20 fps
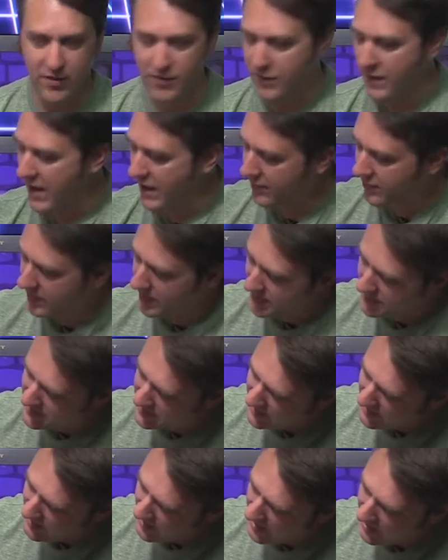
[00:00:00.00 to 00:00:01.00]
The fact that
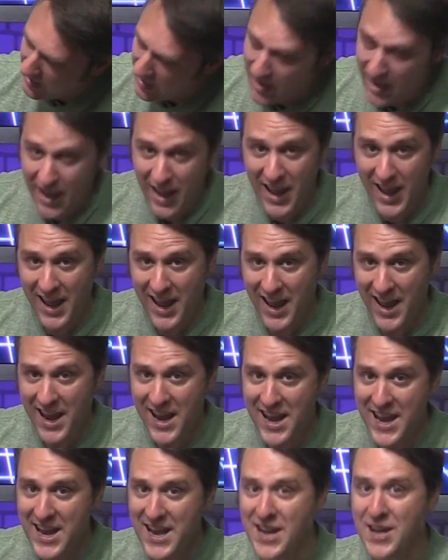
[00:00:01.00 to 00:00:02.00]
it's in a
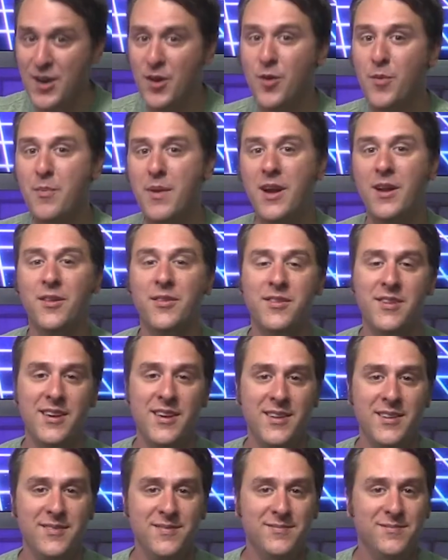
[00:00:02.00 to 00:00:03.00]
neato metal
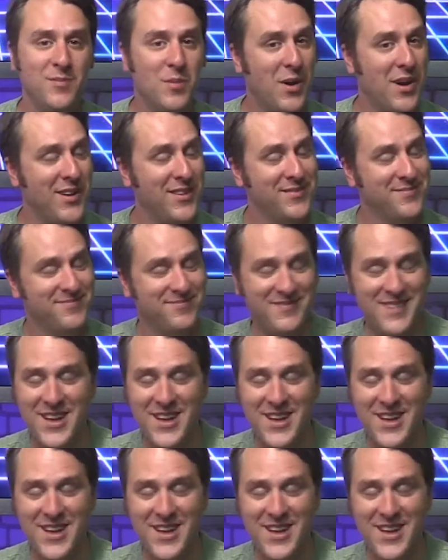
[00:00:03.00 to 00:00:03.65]
tin, well,